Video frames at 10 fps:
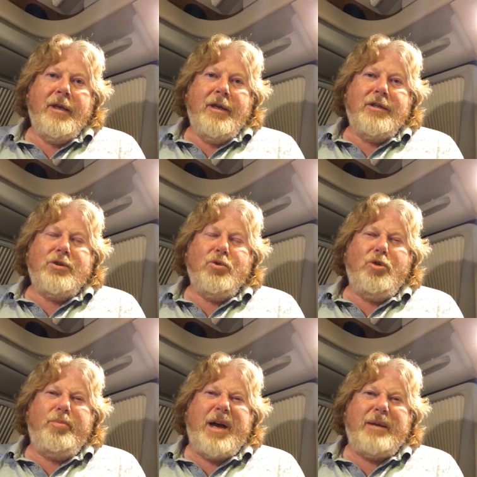Sort
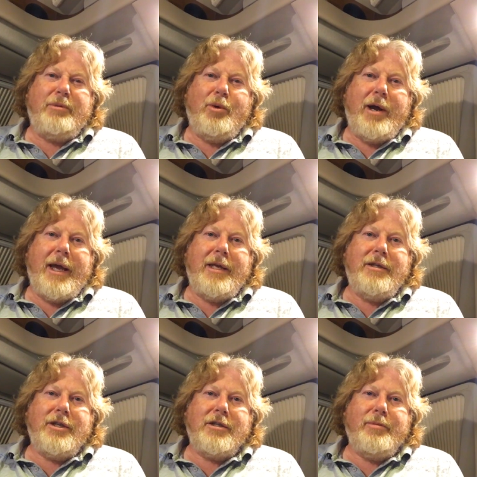of paid my way,
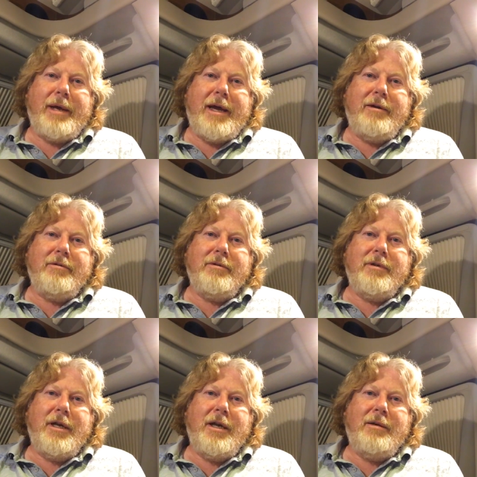just about.
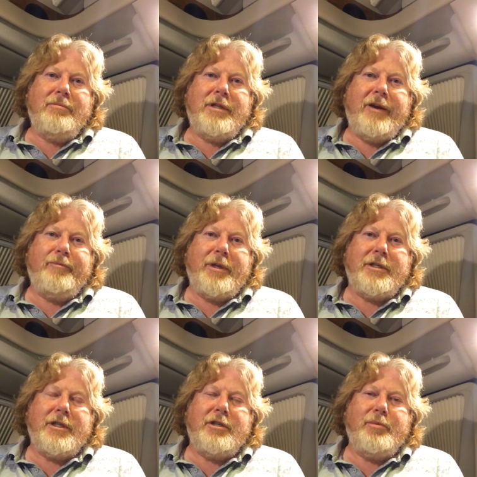Tough
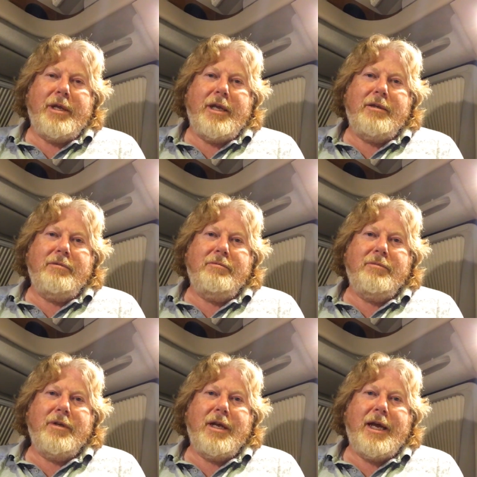business to be in.
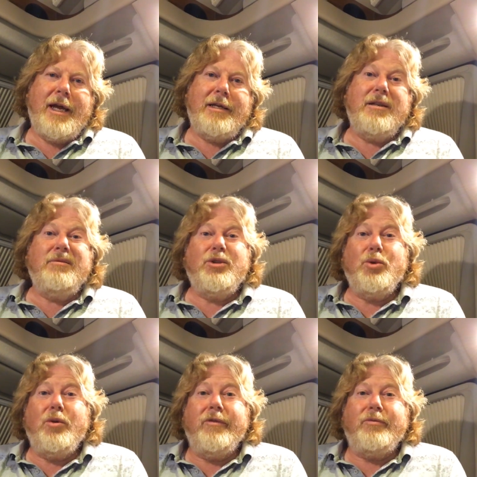And
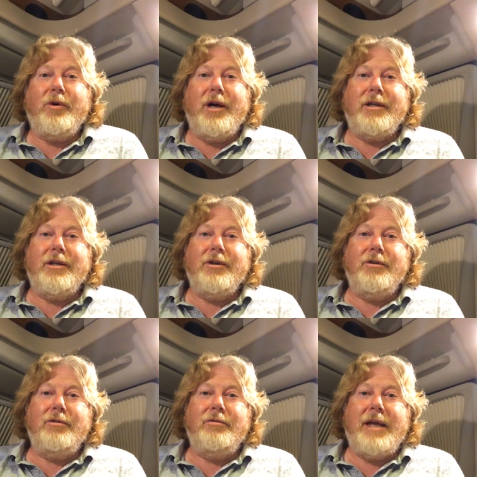sort of what I
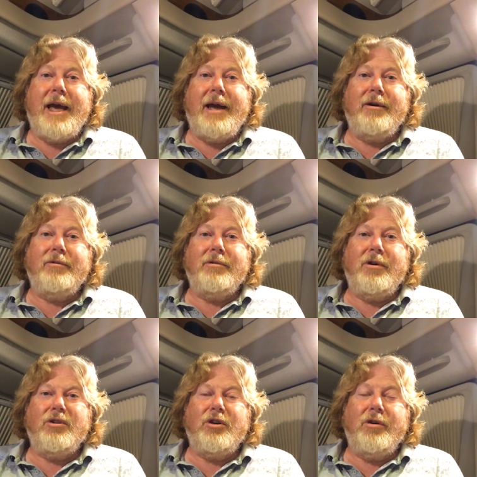do now,
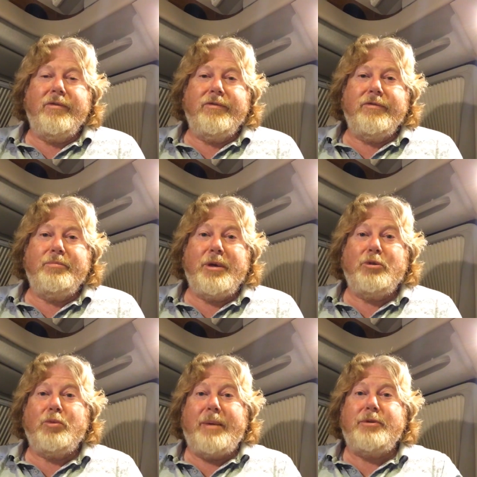on and off,
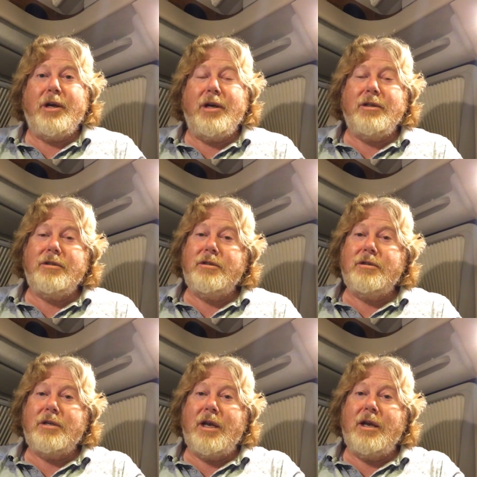build
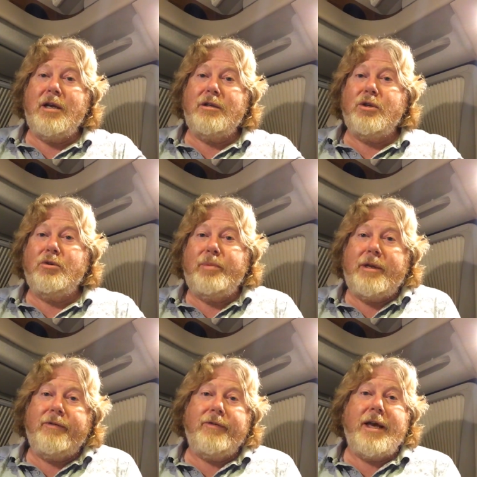websites, do a bit
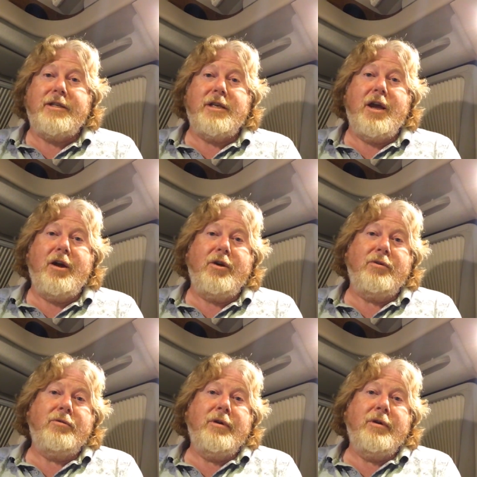of SEO.